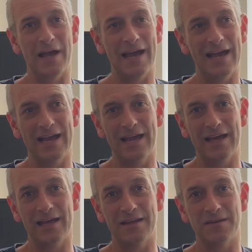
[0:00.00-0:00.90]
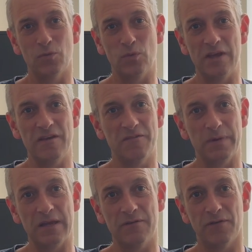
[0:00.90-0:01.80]
and we've
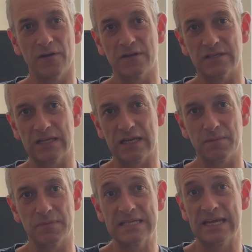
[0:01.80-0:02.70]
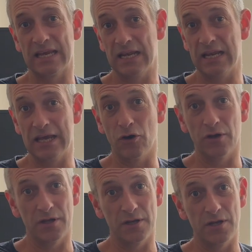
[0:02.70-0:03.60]
been focusing particularly on
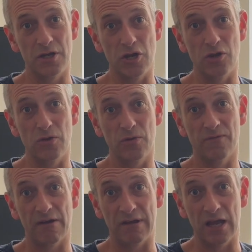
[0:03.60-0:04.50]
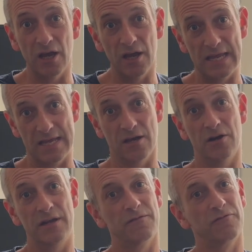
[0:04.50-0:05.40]
a new, very early
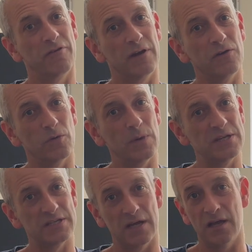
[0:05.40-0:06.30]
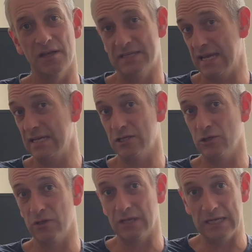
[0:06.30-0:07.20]
kind of crannog which date
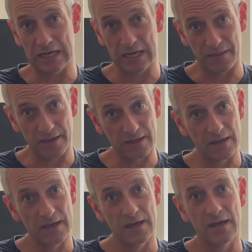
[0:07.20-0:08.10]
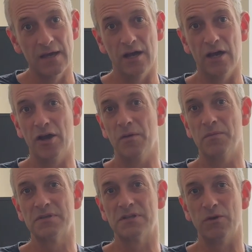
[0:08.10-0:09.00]
to the Neolithic.
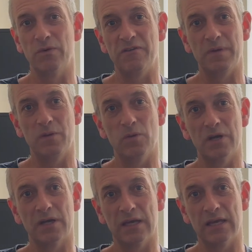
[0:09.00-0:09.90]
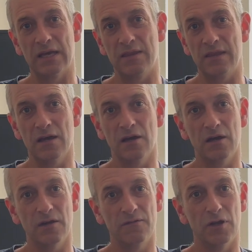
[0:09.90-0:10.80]
So we've been working in the
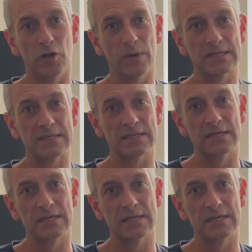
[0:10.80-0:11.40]
Isle of Lewis,